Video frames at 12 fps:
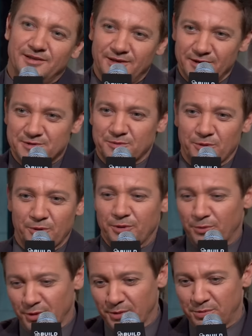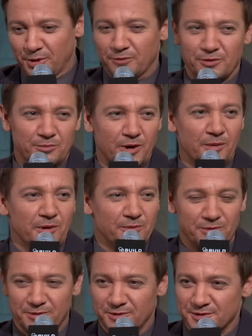you just ruined a really beautiful moment
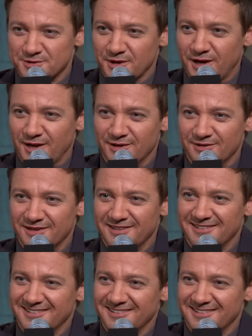with your son, and.